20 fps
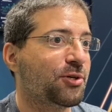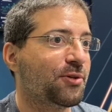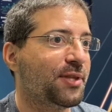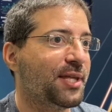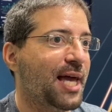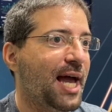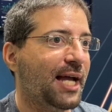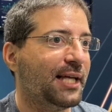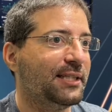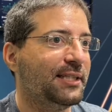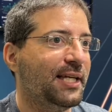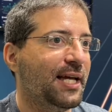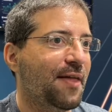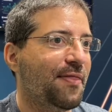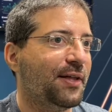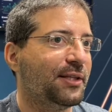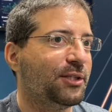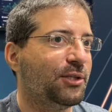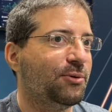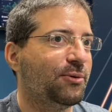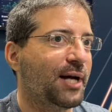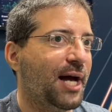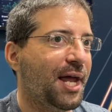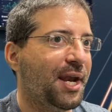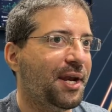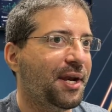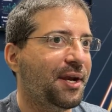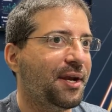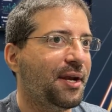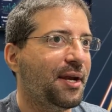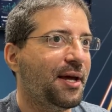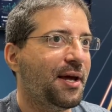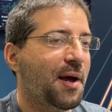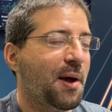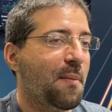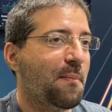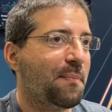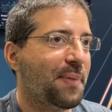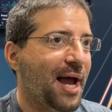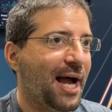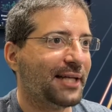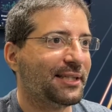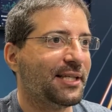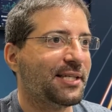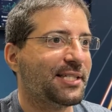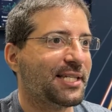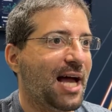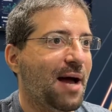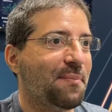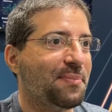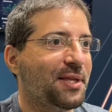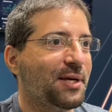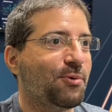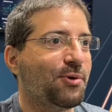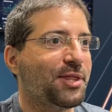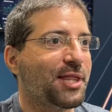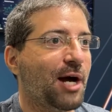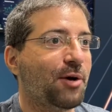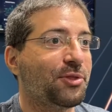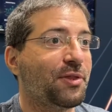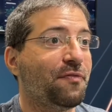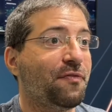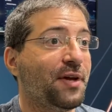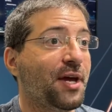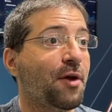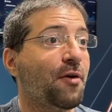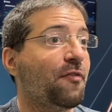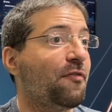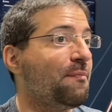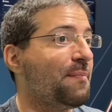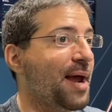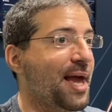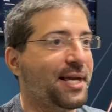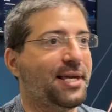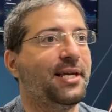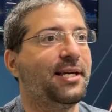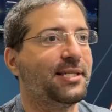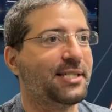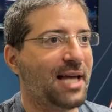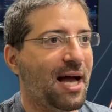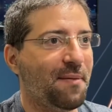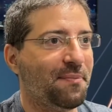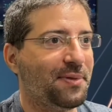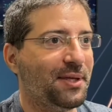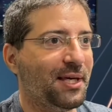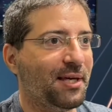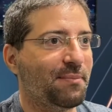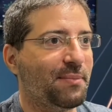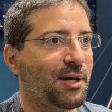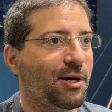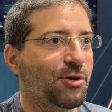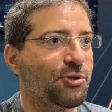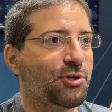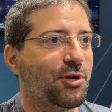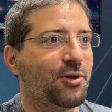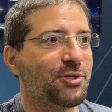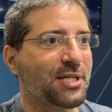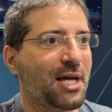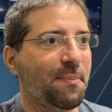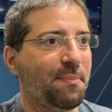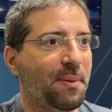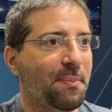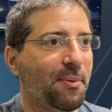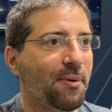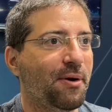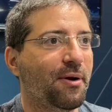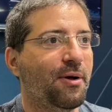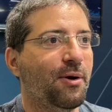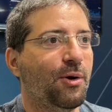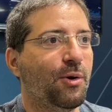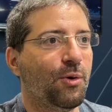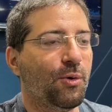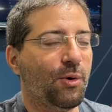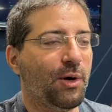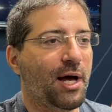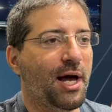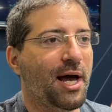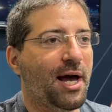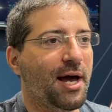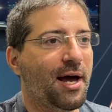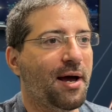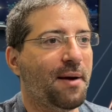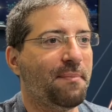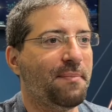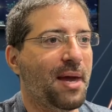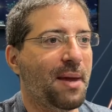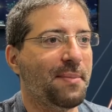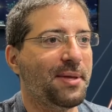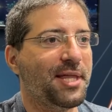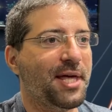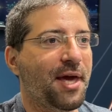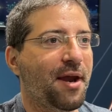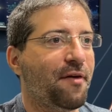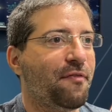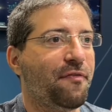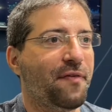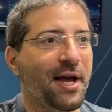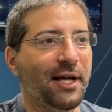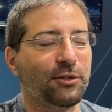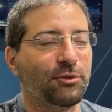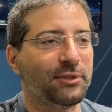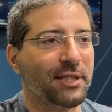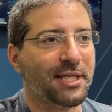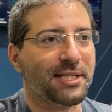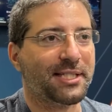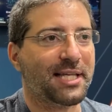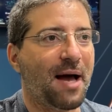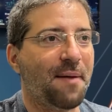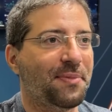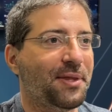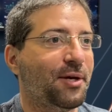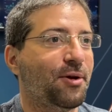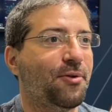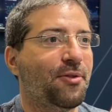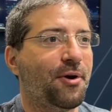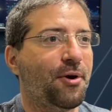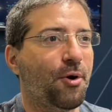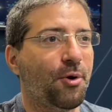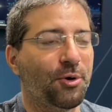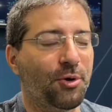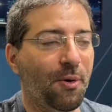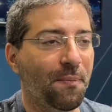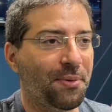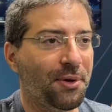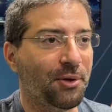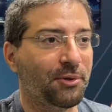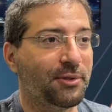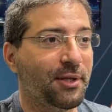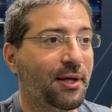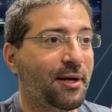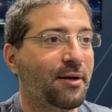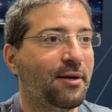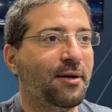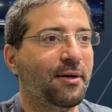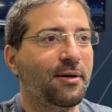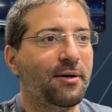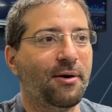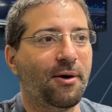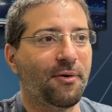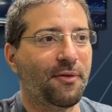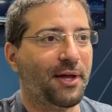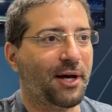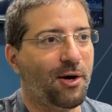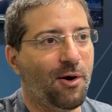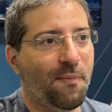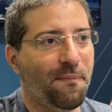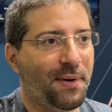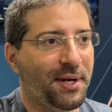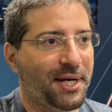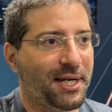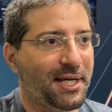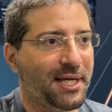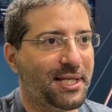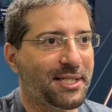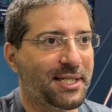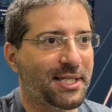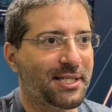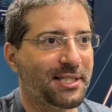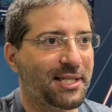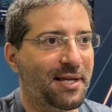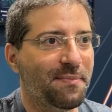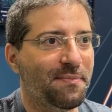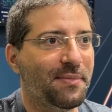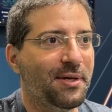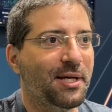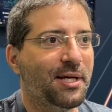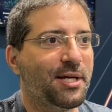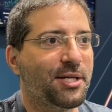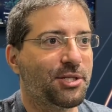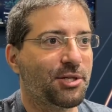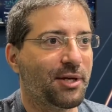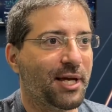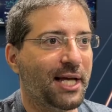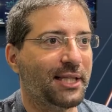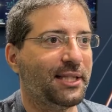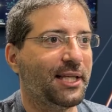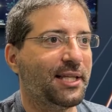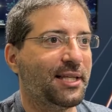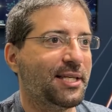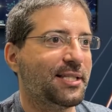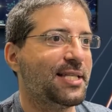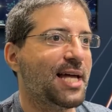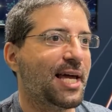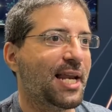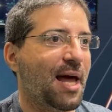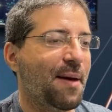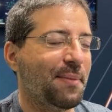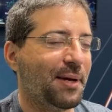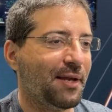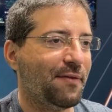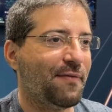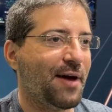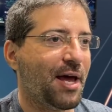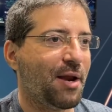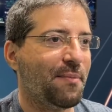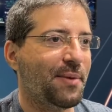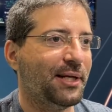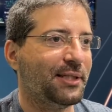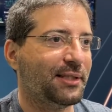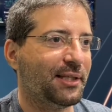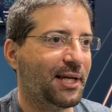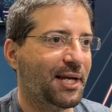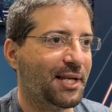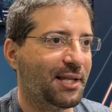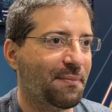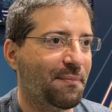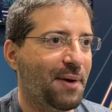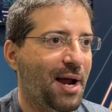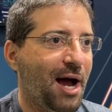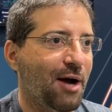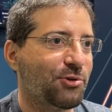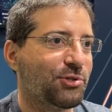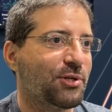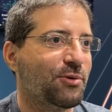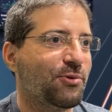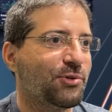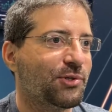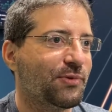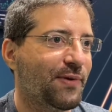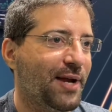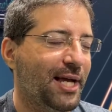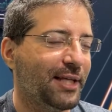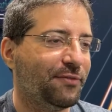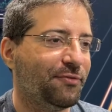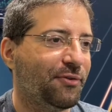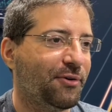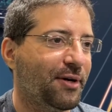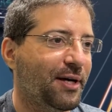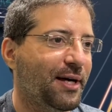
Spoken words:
the idea that you can practice something without the fear of breaking something, because some people maybe they are afraid to test something on their own computer or the company system. So getting this dynamic environment in the browser was great for